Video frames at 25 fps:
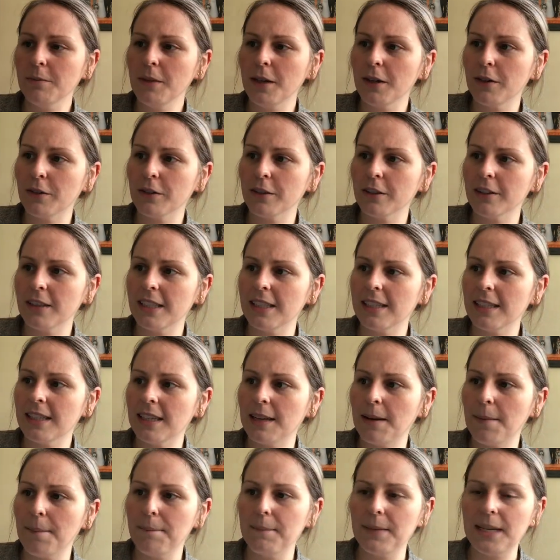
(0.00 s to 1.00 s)
I ordered these in
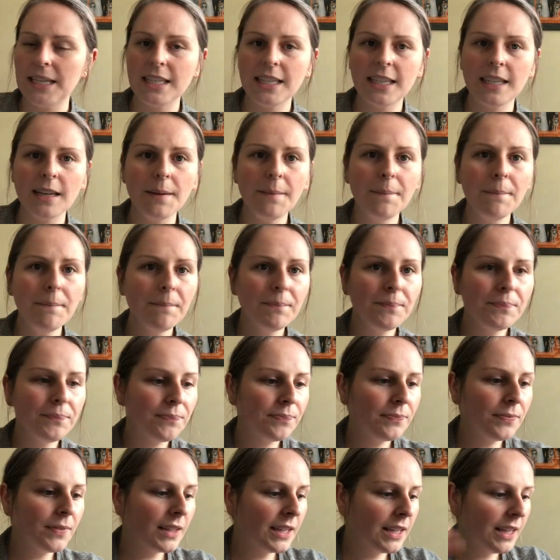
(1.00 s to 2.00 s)
a medium.
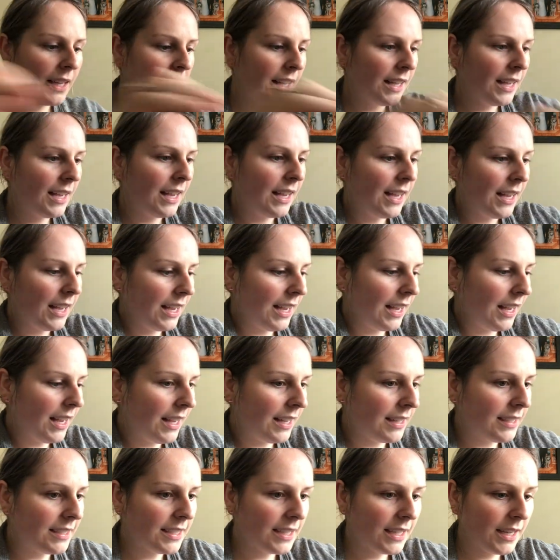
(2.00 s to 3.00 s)

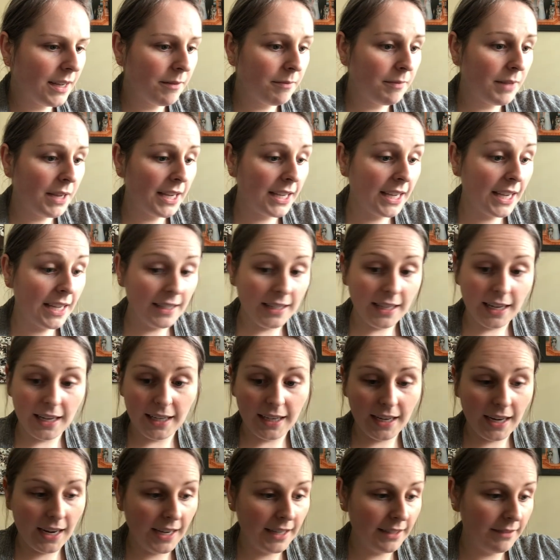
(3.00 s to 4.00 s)
And um, again, I,
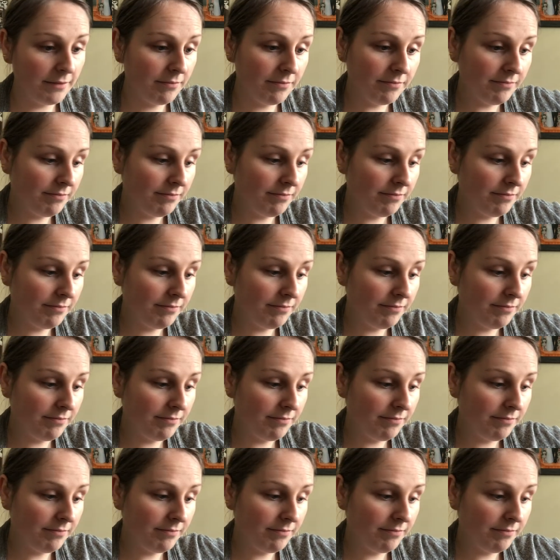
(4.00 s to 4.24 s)
I,